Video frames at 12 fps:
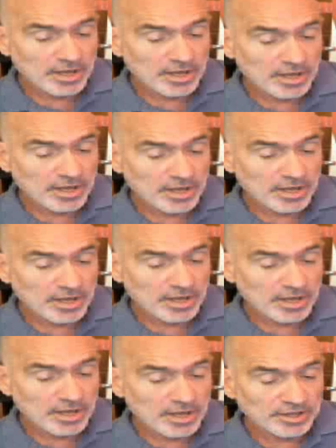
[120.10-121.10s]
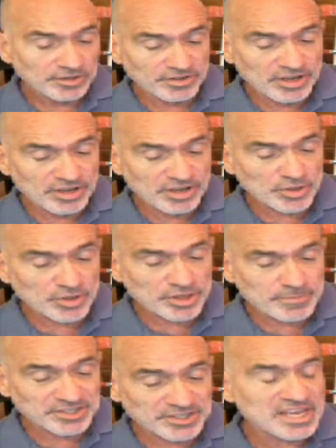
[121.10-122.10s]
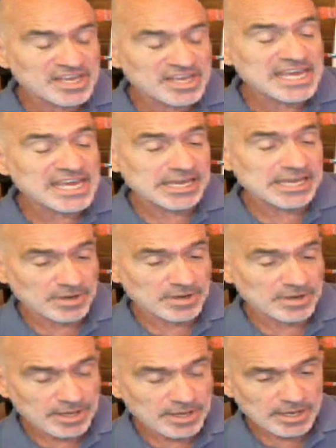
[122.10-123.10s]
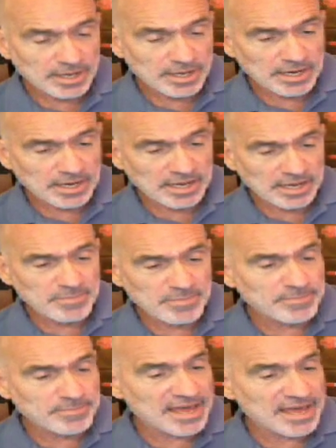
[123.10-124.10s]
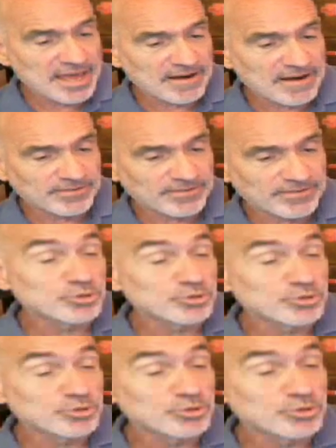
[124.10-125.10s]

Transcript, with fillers: you deal with them. To deal with them as a team, uh, and maybe have uh,